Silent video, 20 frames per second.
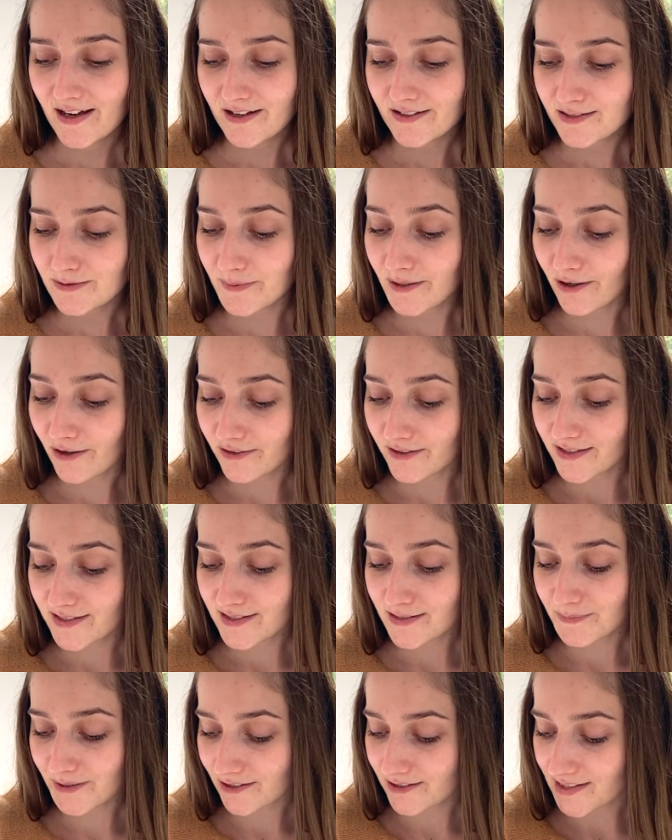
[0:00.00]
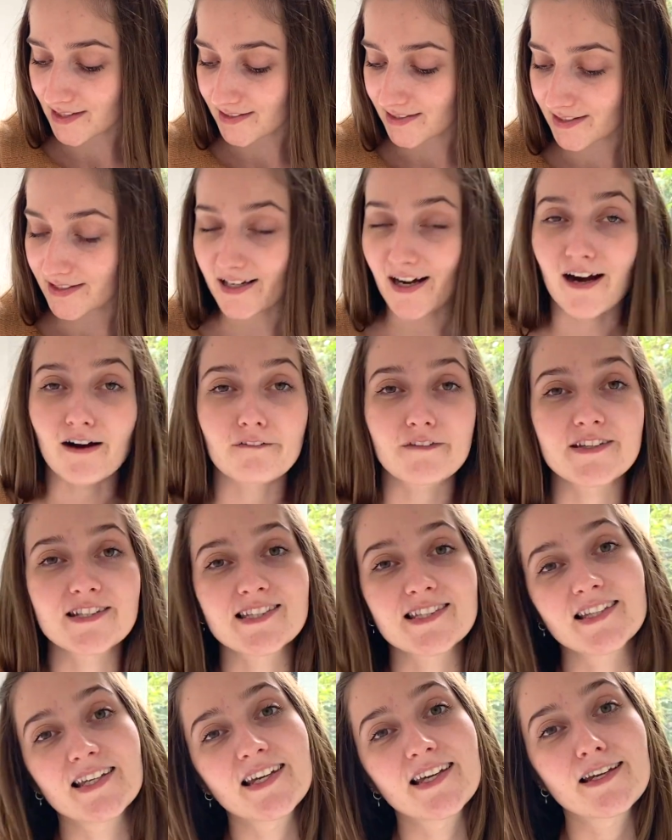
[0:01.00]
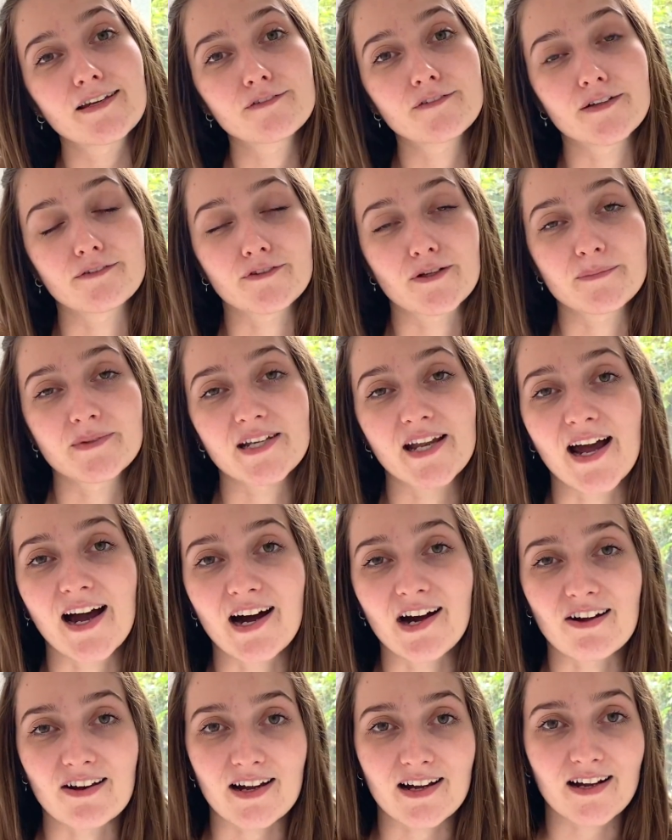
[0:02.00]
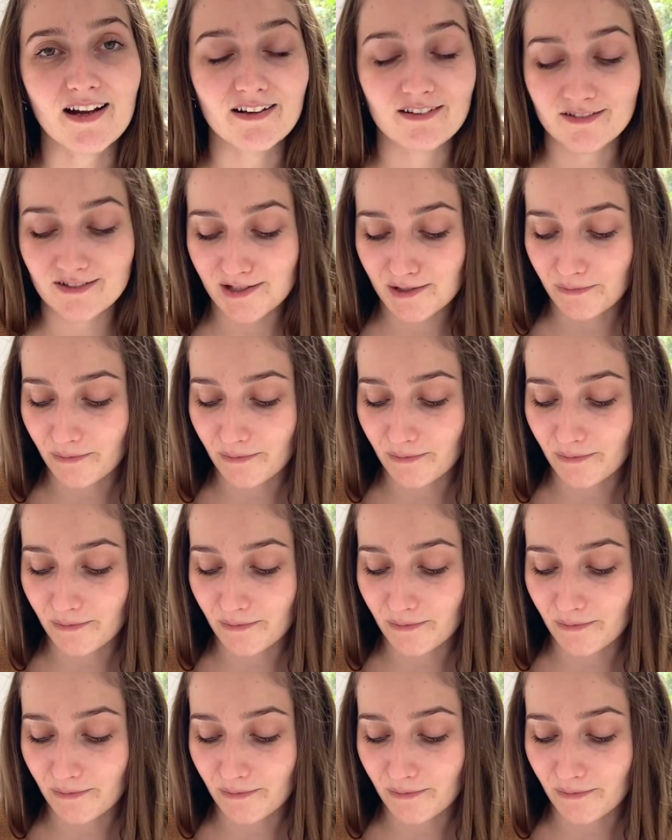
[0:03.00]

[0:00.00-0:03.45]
To be honest, because I knit half the sleeve and ripped it out, I kind of just